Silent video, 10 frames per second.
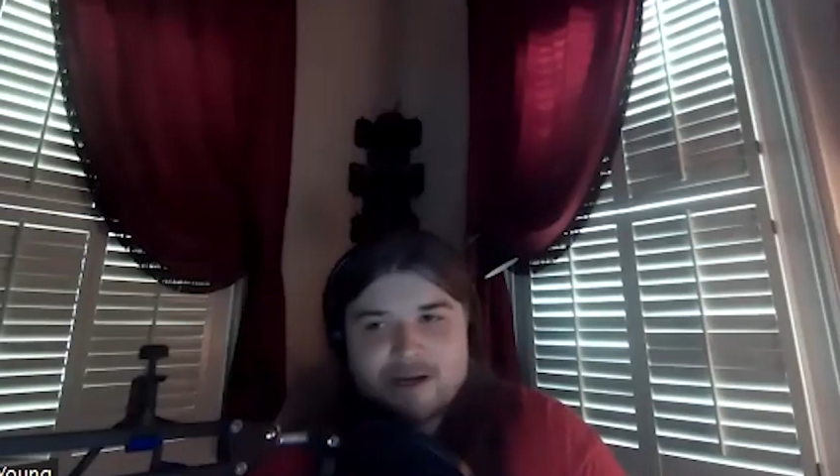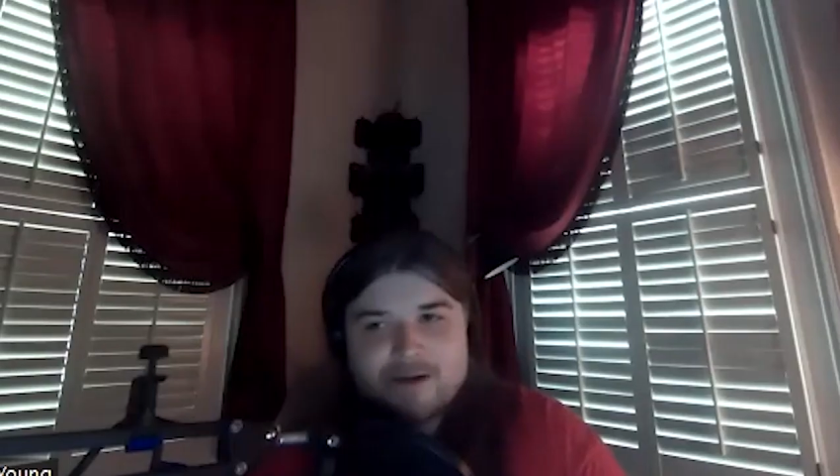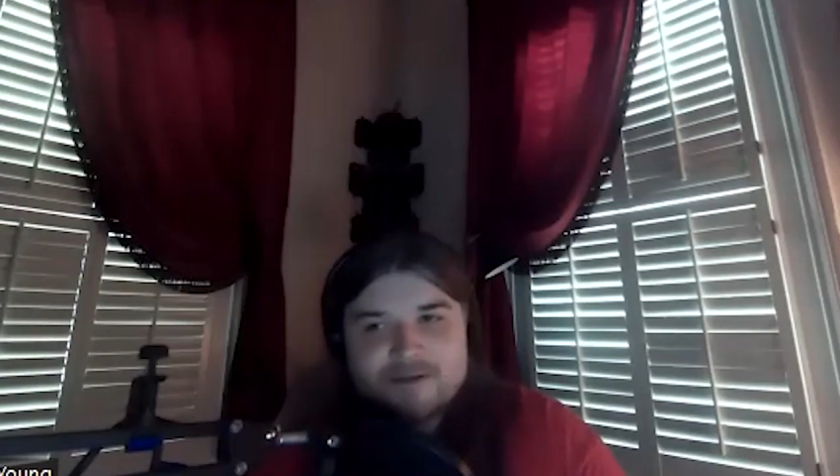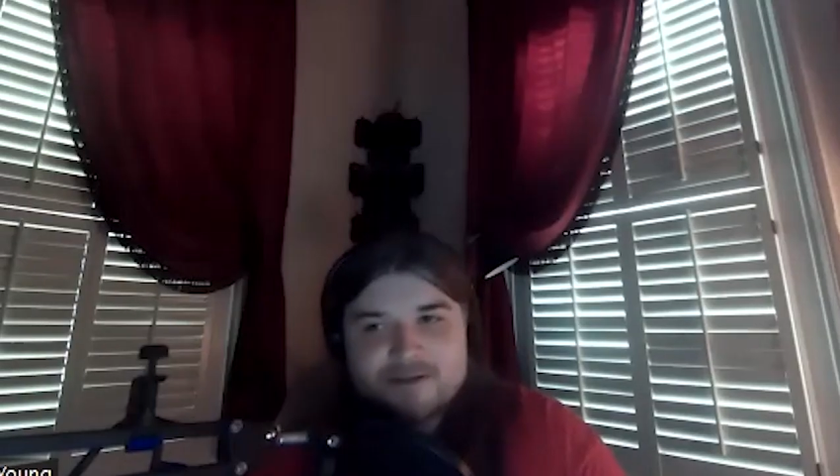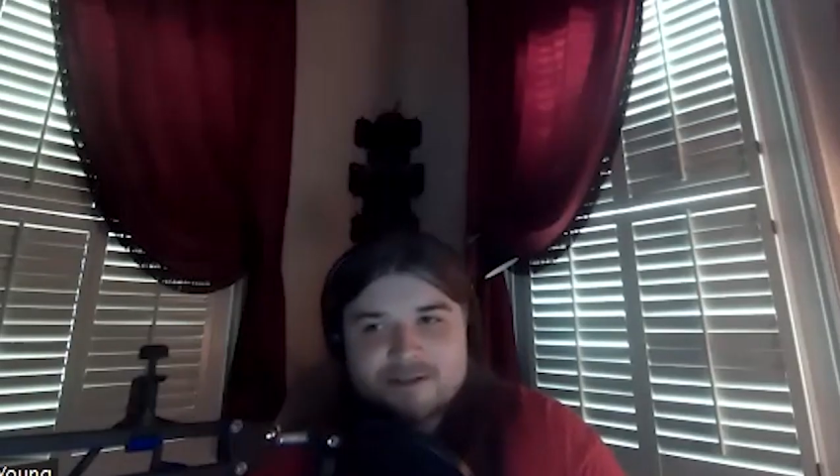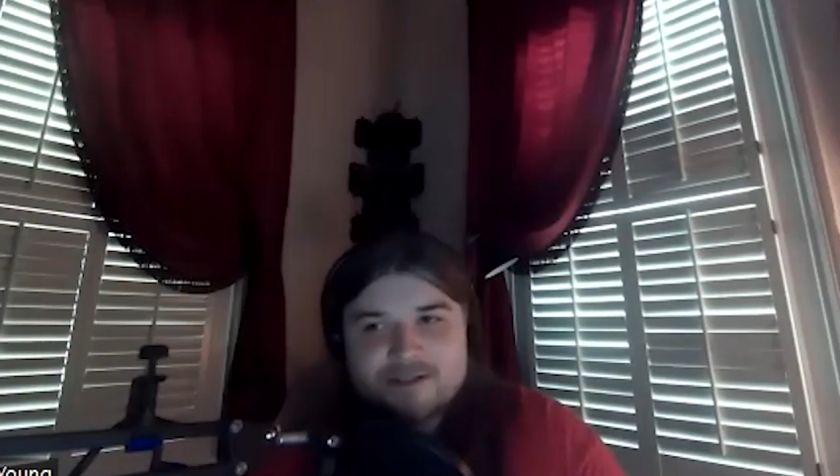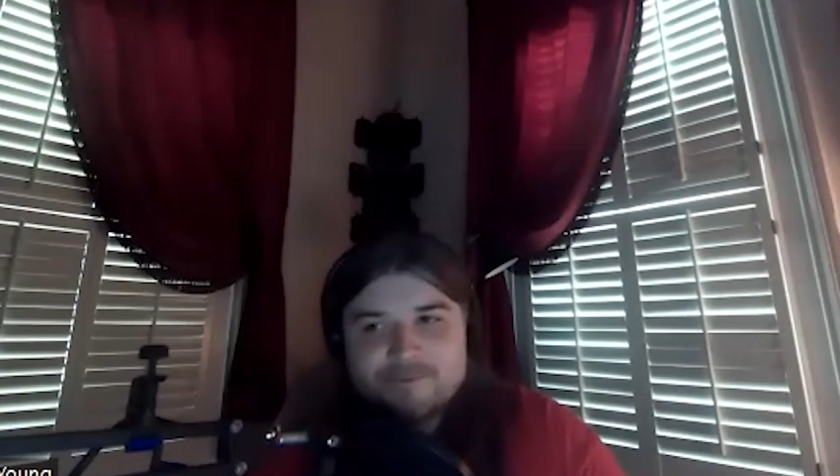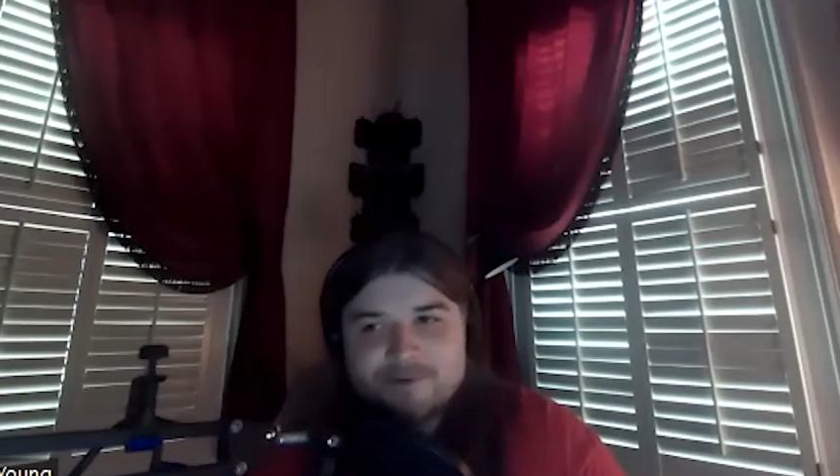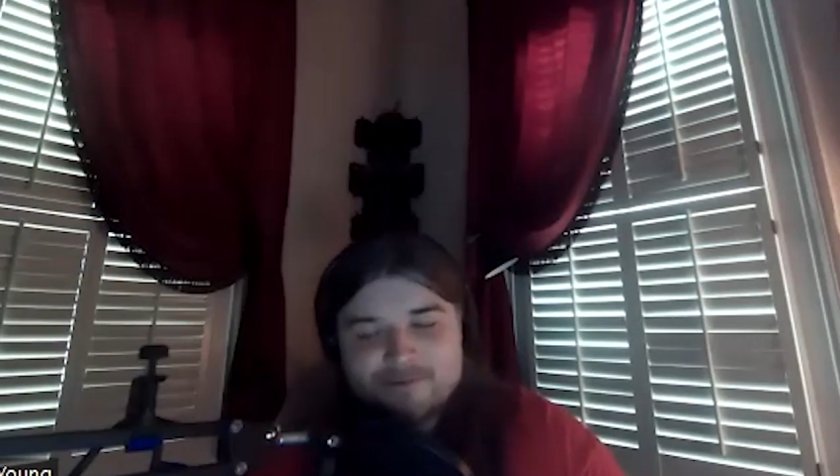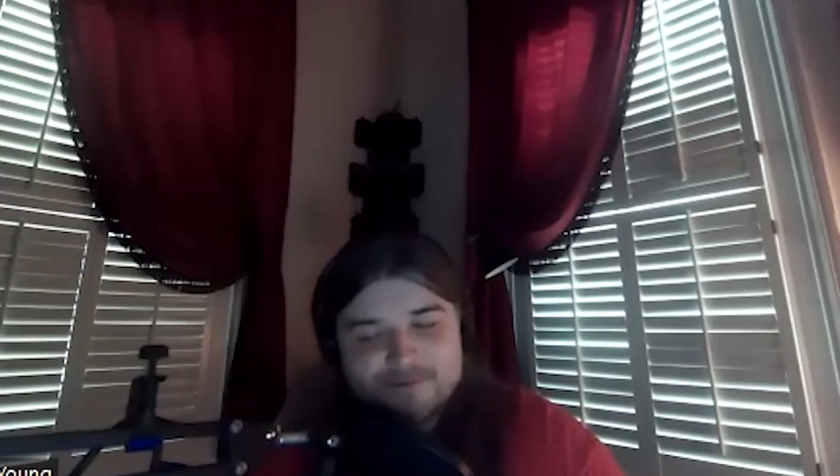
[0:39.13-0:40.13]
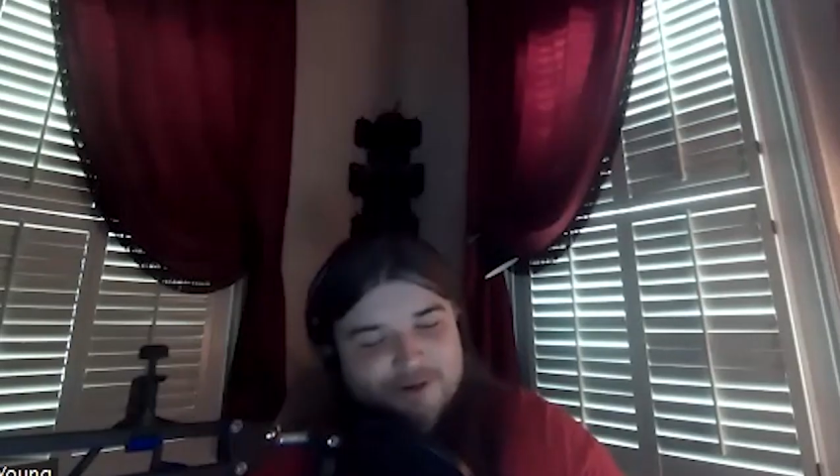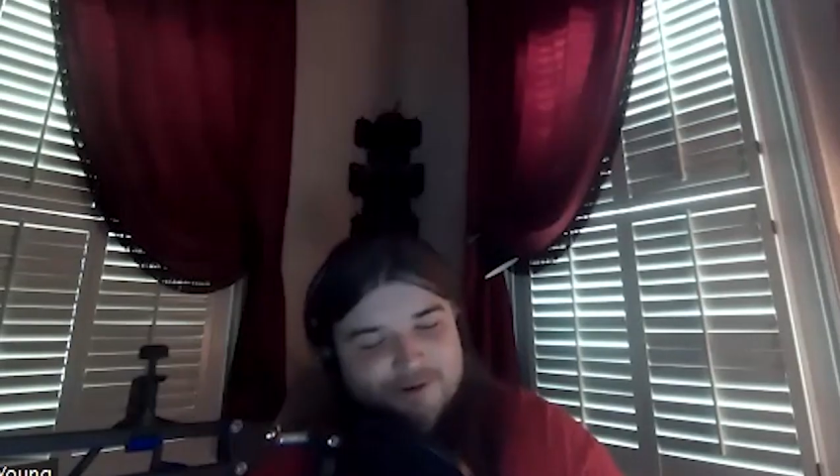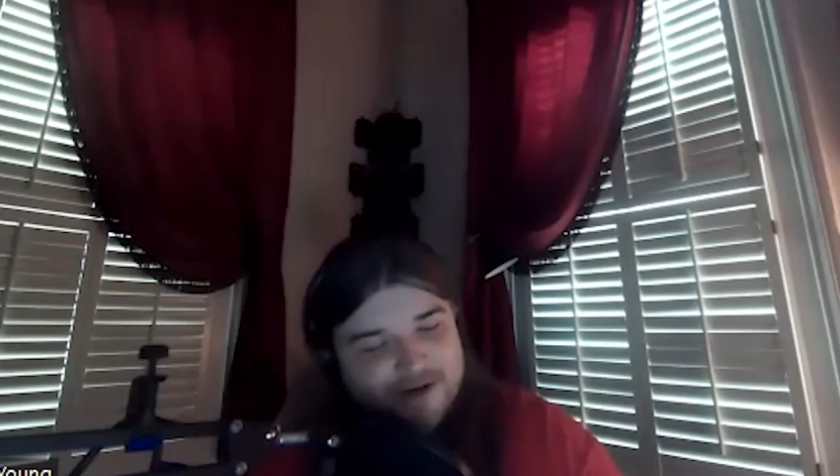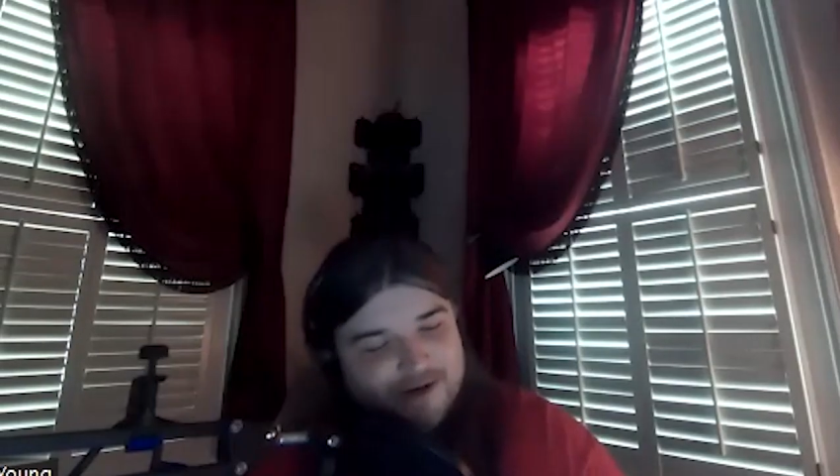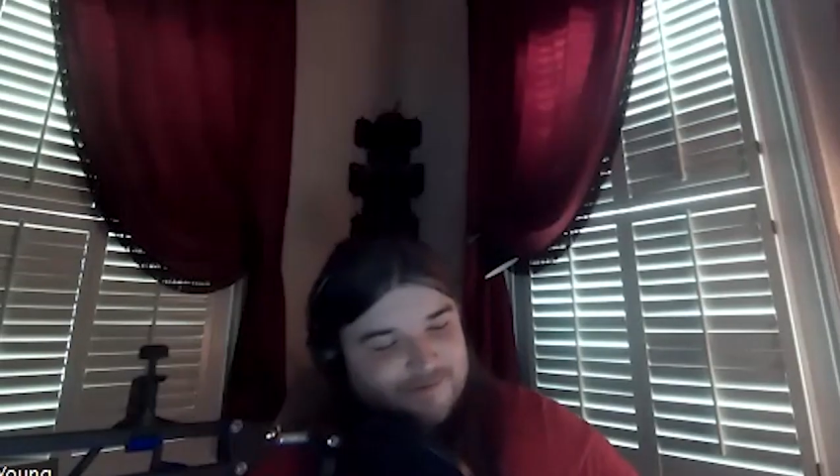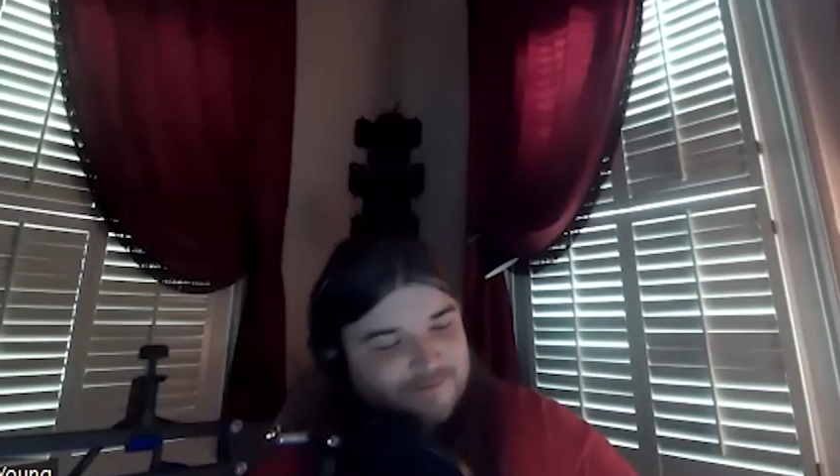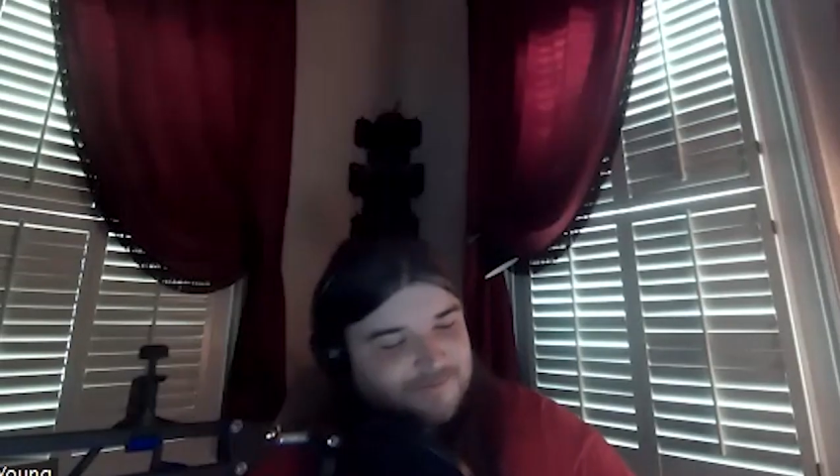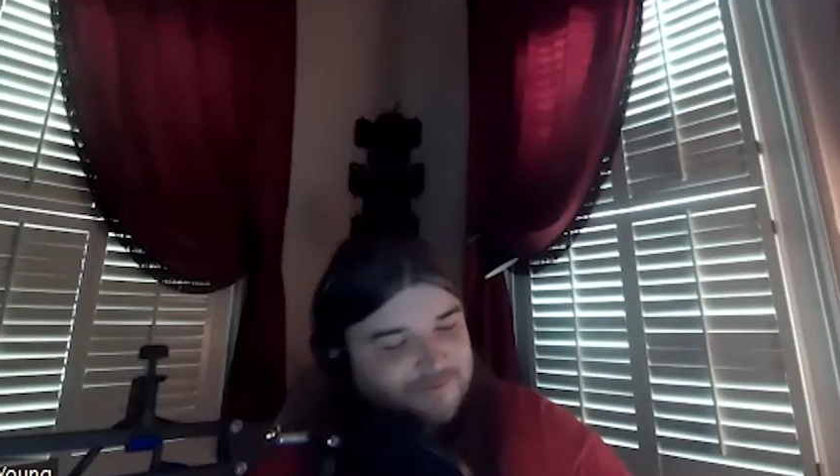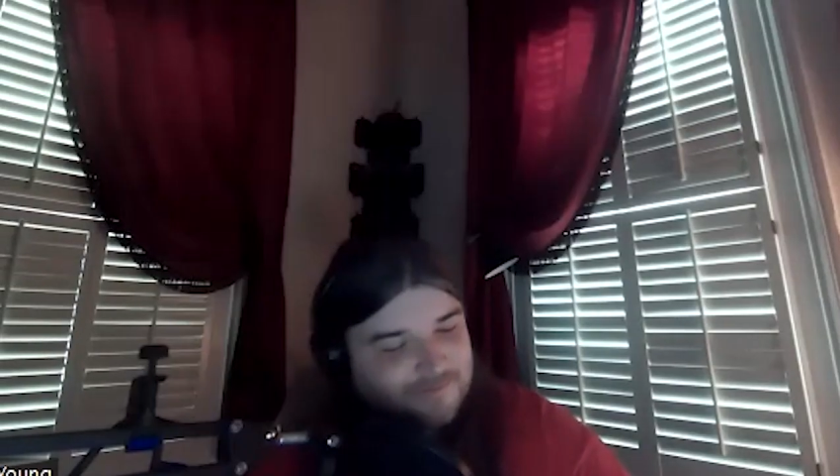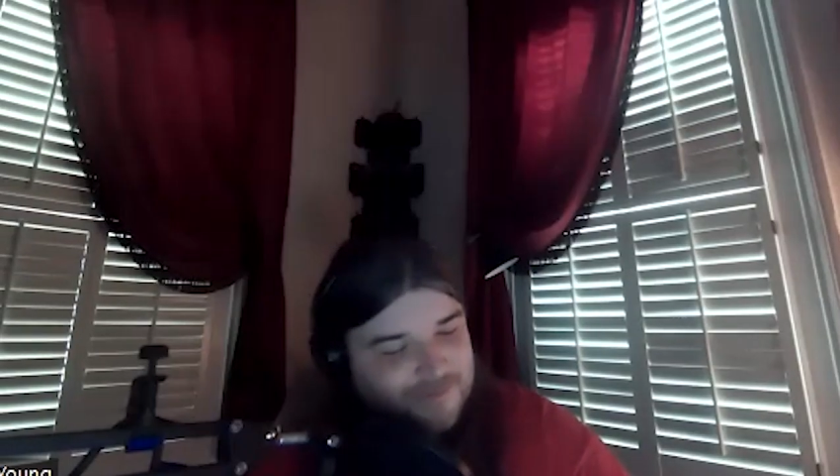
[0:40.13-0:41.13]
obviously, Tommy, you don't
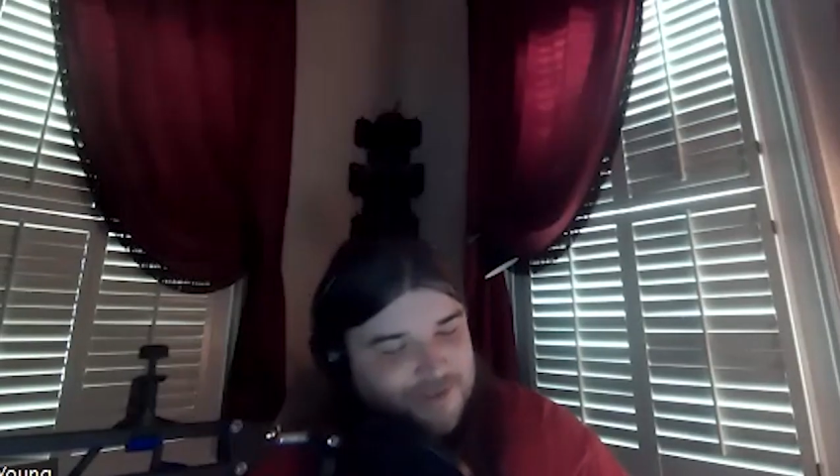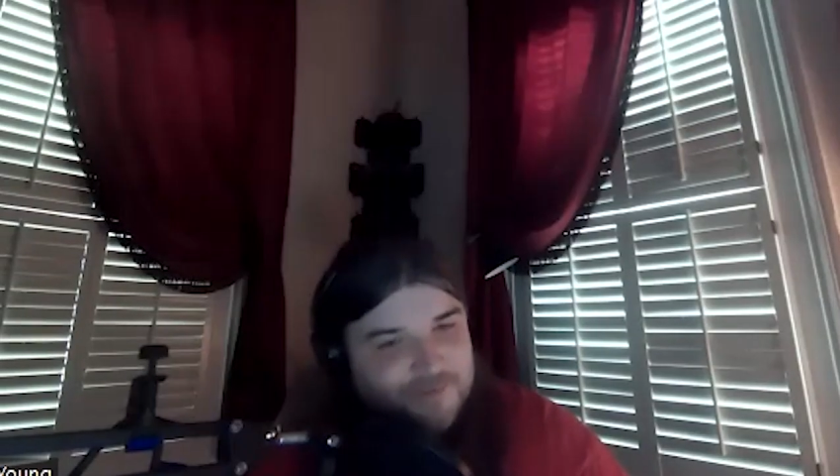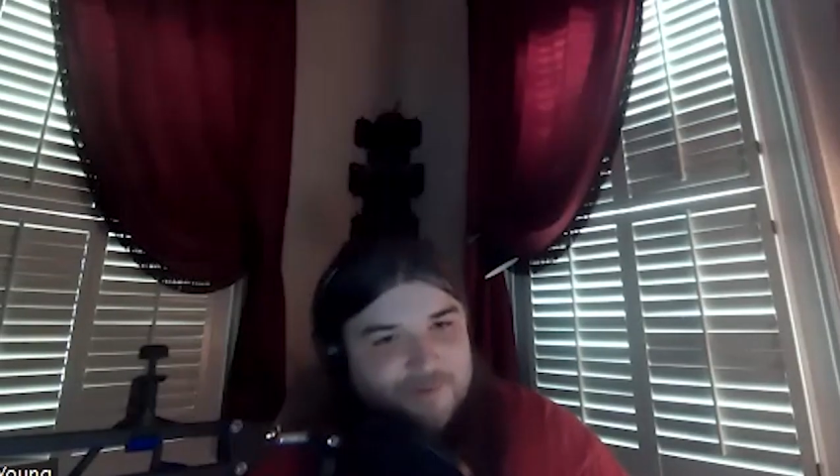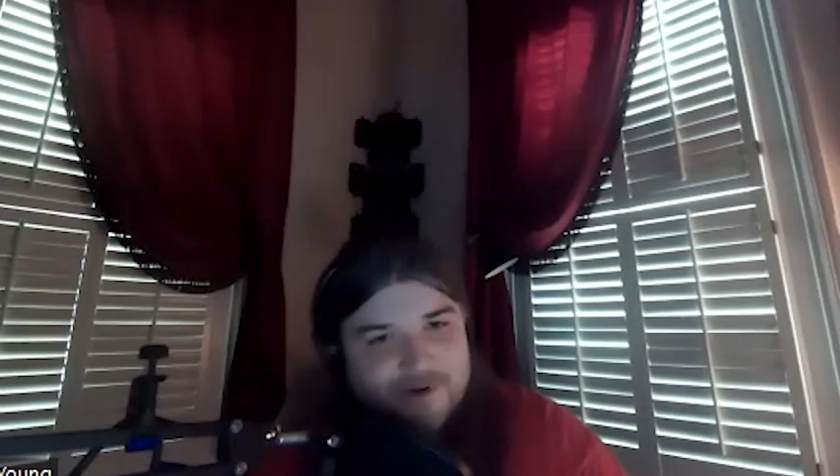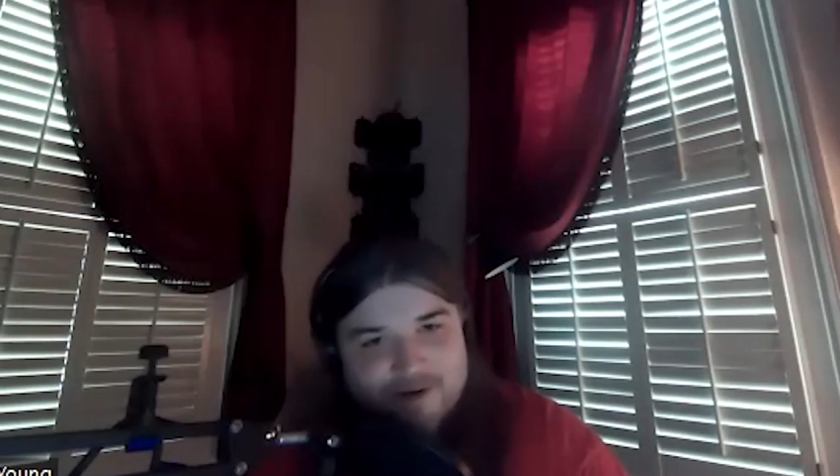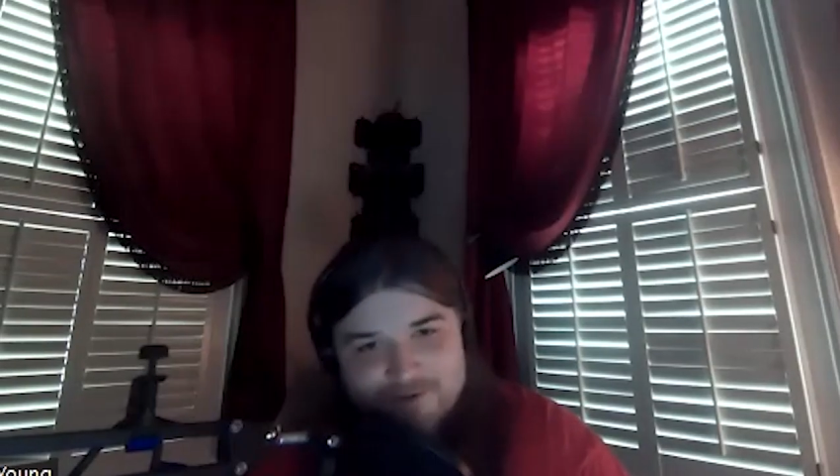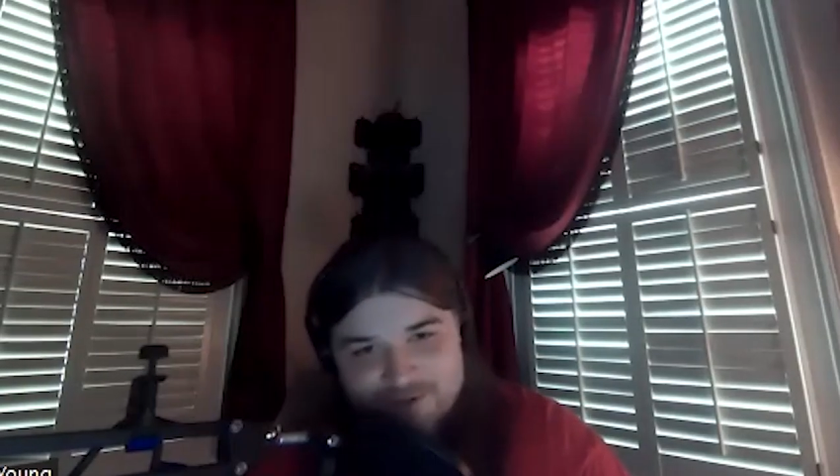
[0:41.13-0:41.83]
have superpowers.